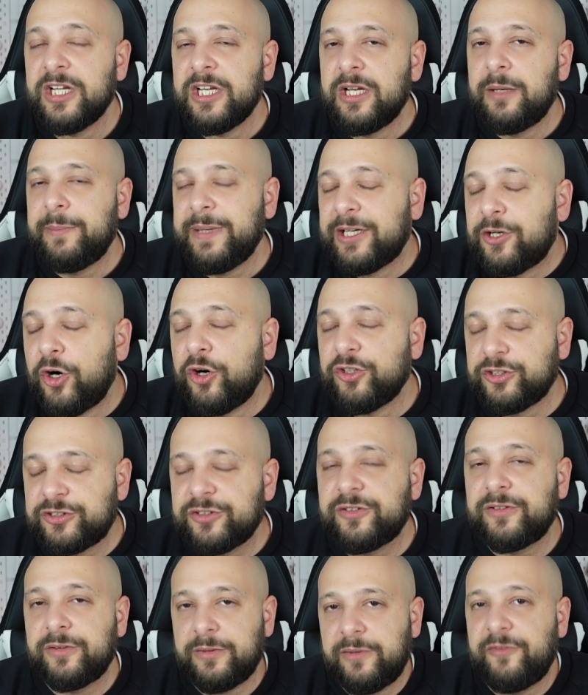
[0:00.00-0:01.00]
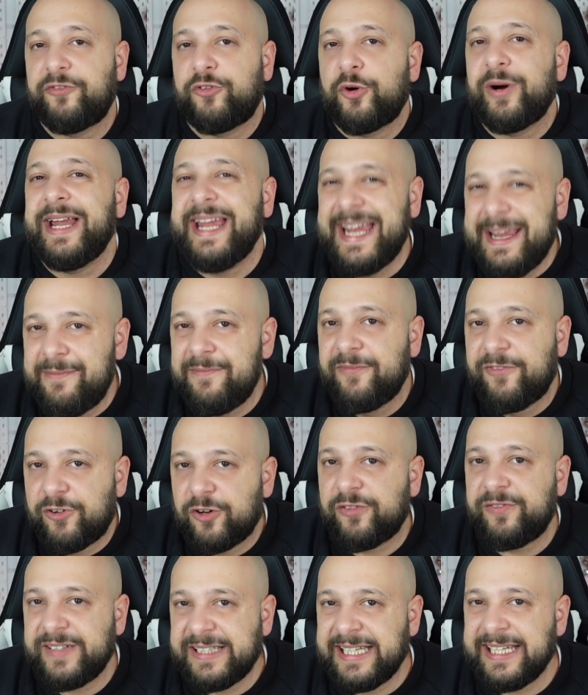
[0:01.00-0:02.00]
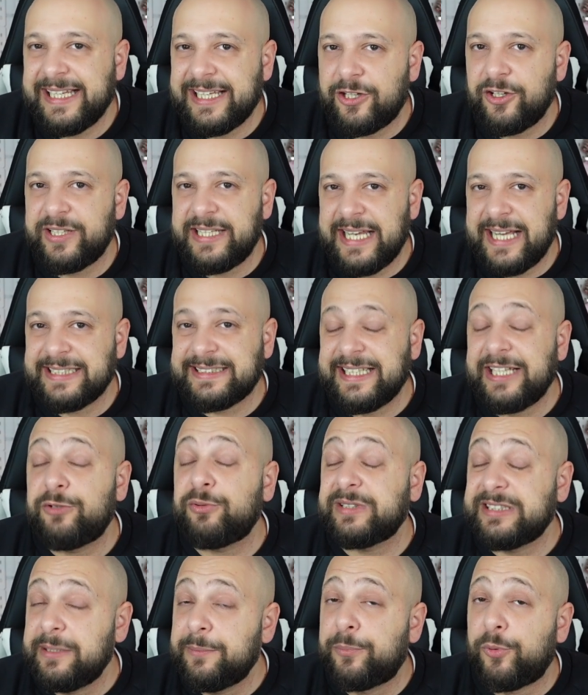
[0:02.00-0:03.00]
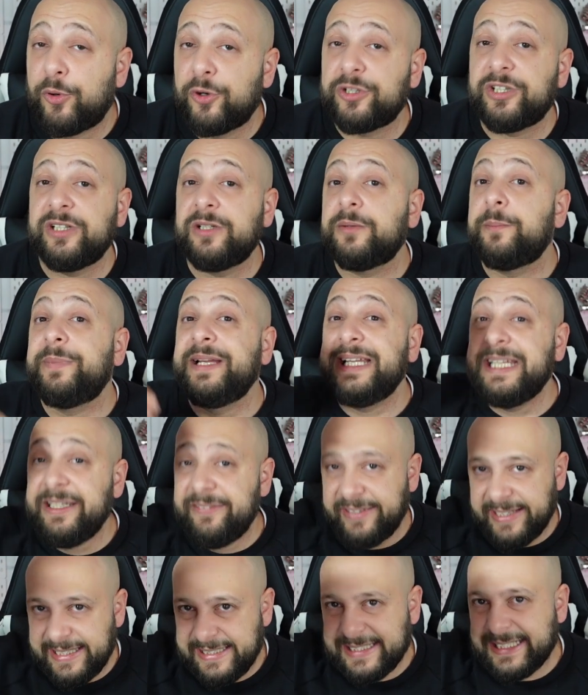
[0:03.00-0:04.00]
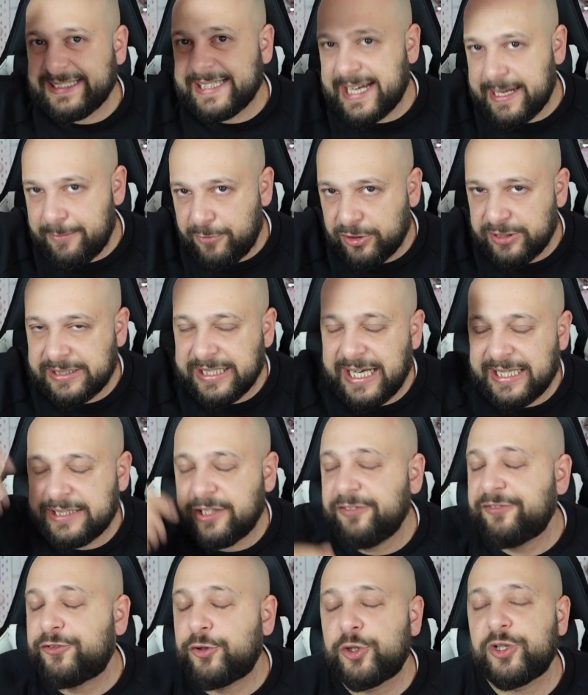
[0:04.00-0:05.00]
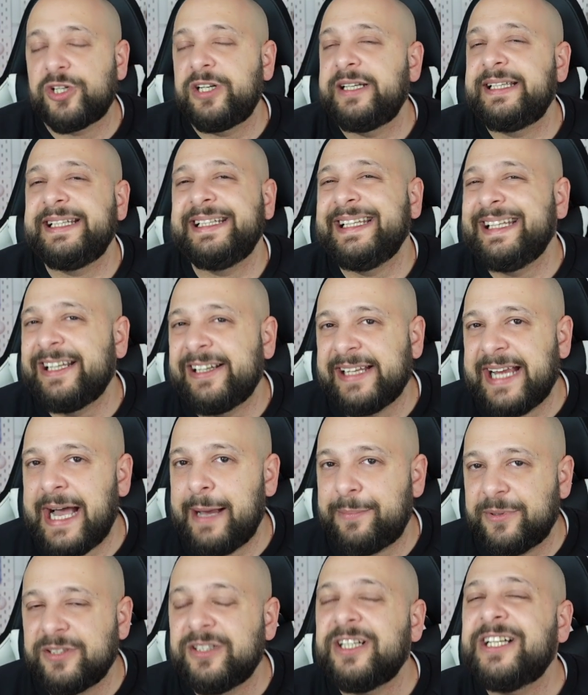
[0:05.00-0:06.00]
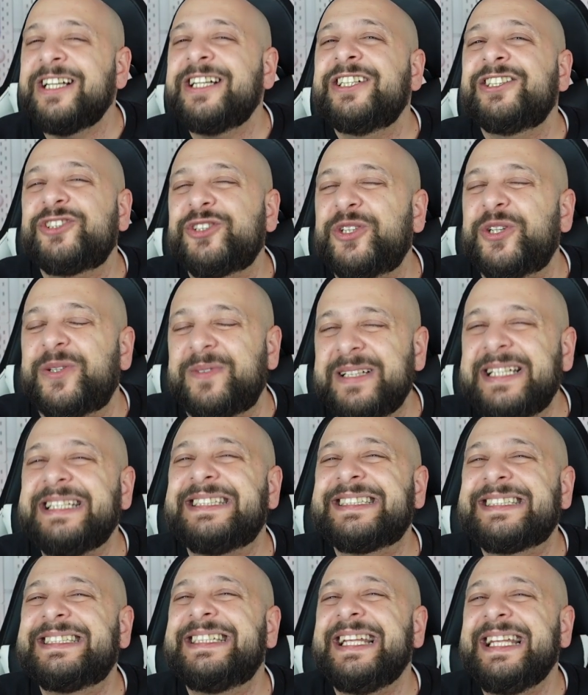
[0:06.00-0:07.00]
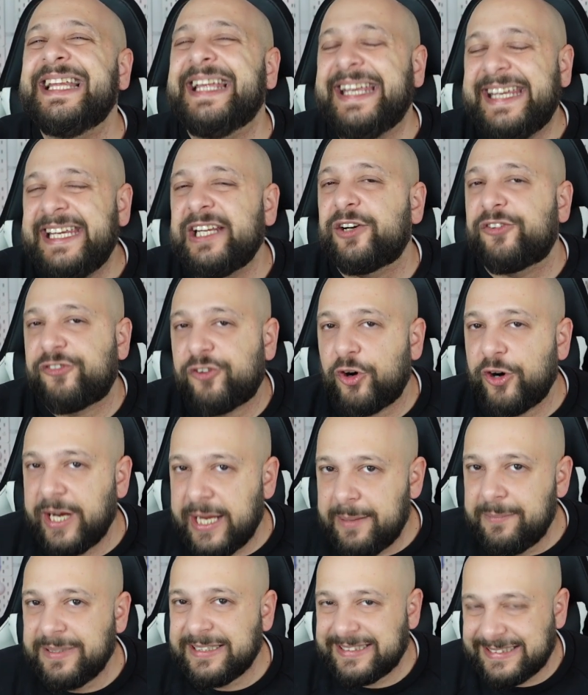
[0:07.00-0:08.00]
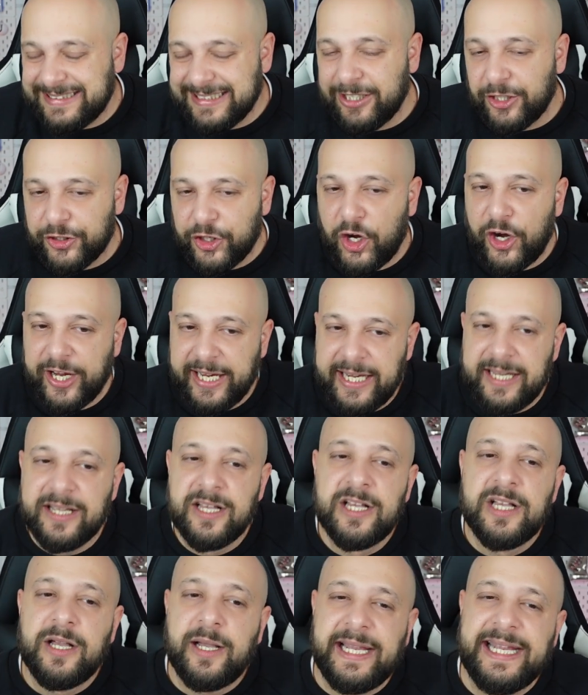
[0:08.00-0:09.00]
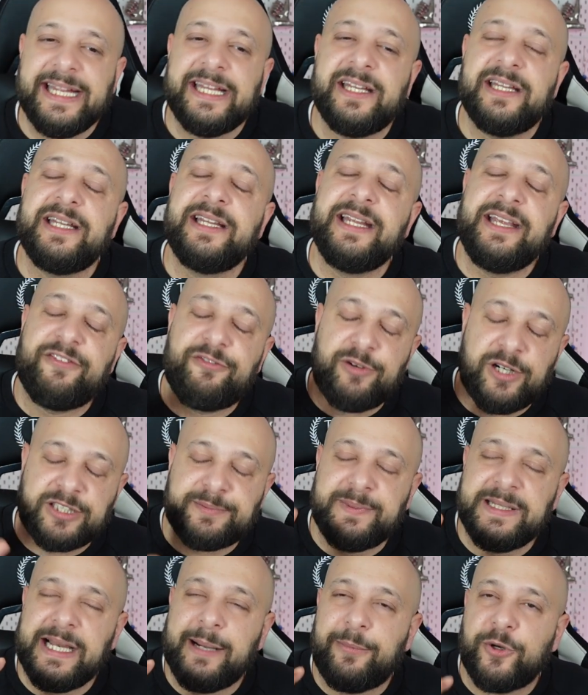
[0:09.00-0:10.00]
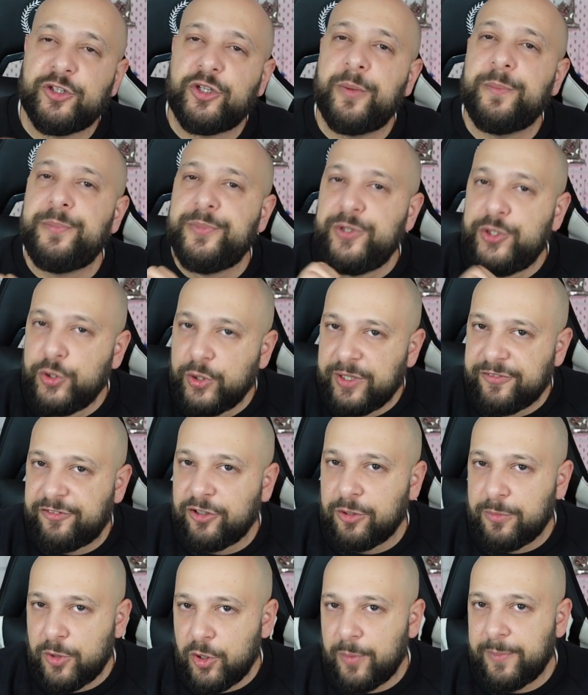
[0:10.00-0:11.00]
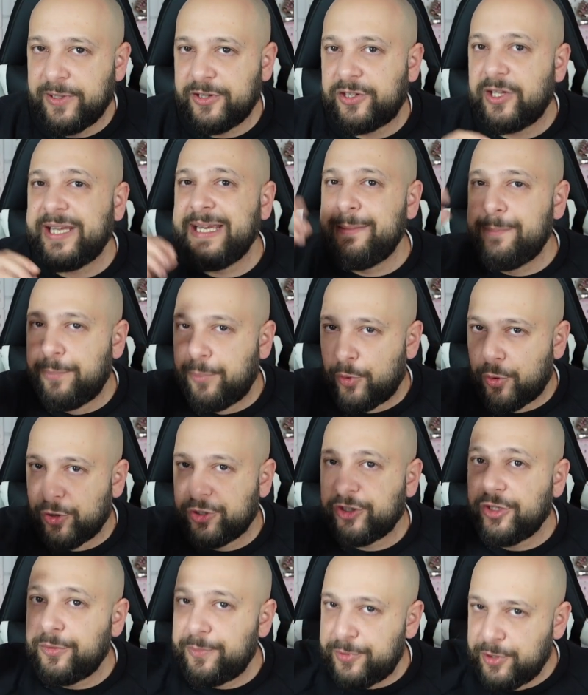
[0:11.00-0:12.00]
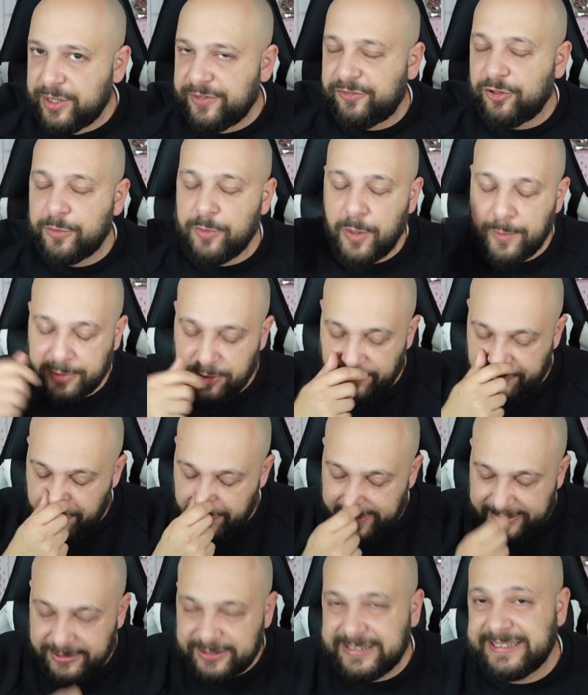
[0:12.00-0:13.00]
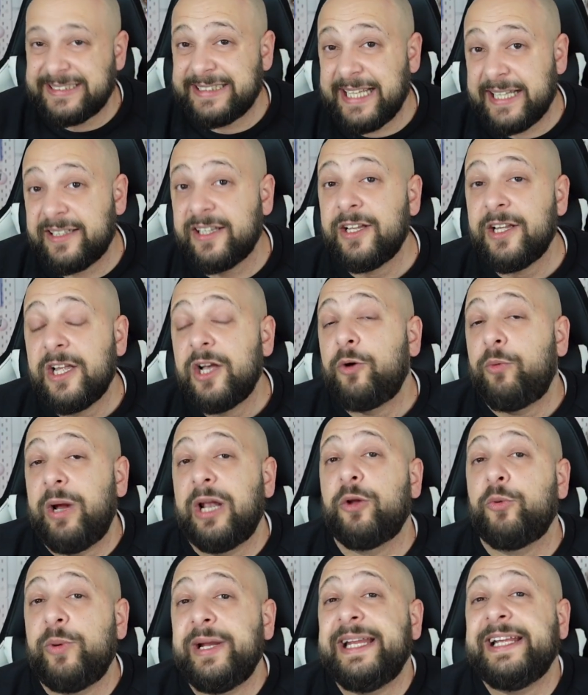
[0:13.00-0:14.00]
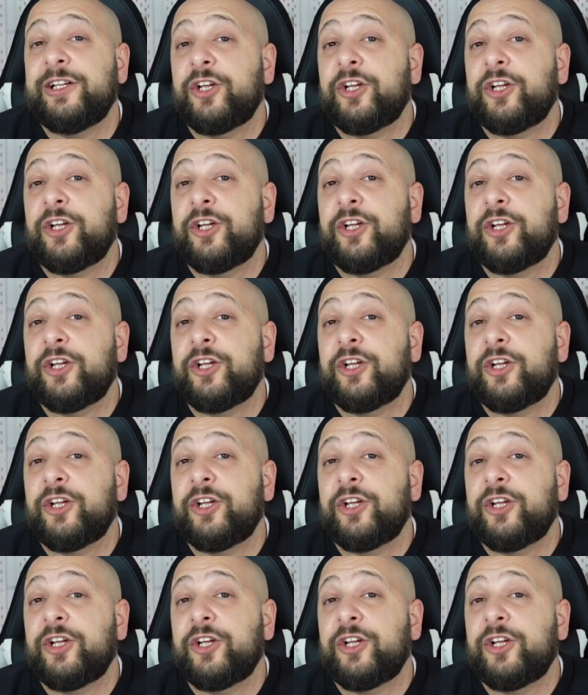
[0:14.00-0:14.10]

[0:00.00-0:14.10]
because for him, for Federico Chiesa, it was important believing in that remontada. Unfortunately, it didn't happen. So it's still here for him. It's still annoying. In if we are speaking about the beautiful moment, important, beautiful moment of Juventus, he said, well, winning the